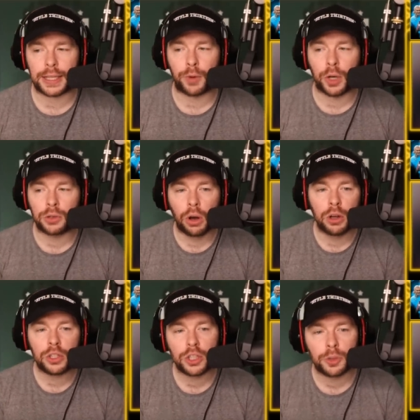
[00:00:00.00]
everyone goes, "Oh,
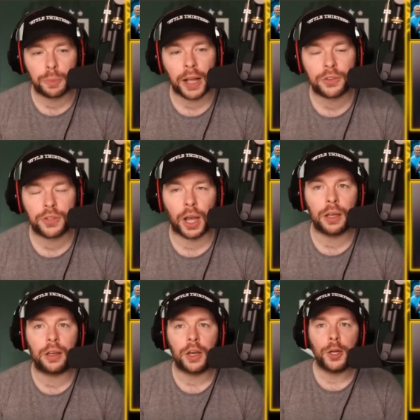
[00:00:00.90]
it's just a bad
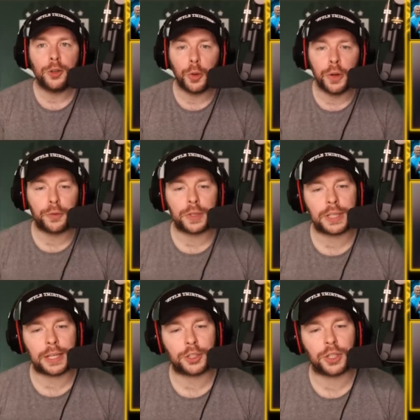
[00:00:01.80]
take, doing it for
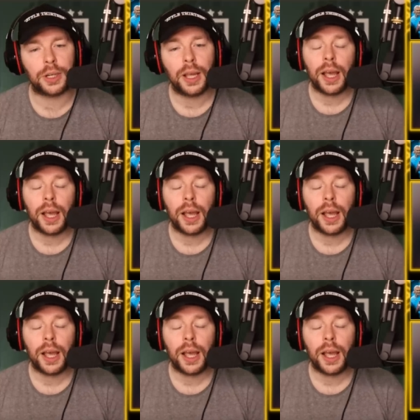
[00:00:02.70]
attention."